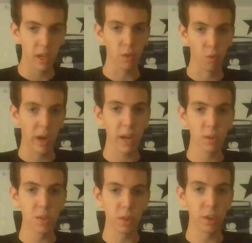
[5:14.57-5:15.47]
It
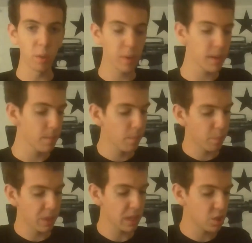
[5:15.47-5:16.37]
rattles a little bit,
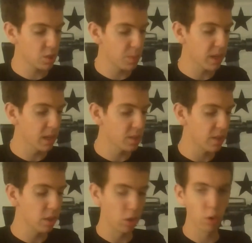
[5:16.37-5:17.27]
but that's just because
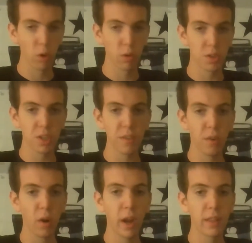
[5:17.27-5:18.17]
the lower
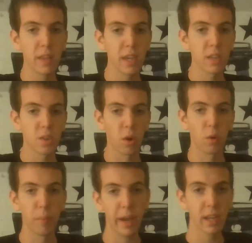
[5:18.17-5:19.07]
receiver and the
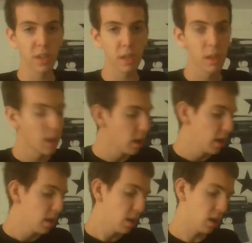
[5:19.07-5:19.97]
internal magazine
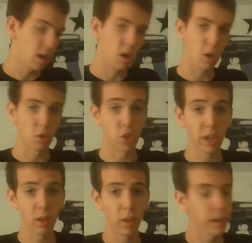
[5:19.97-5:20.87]
are
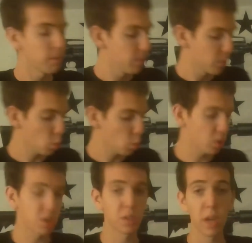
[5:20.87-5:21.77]
jingling,
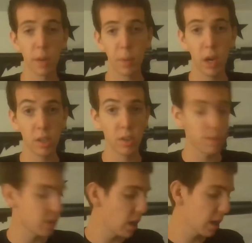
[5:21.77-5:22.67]
which is not a
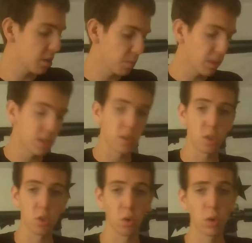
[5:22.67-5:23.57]
positive sign because it means the
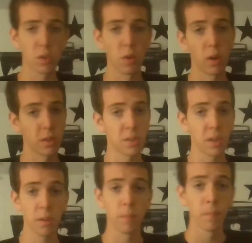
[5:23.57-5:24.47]
screws are
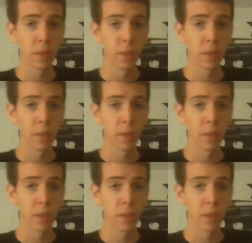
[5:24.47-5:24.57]
rusted.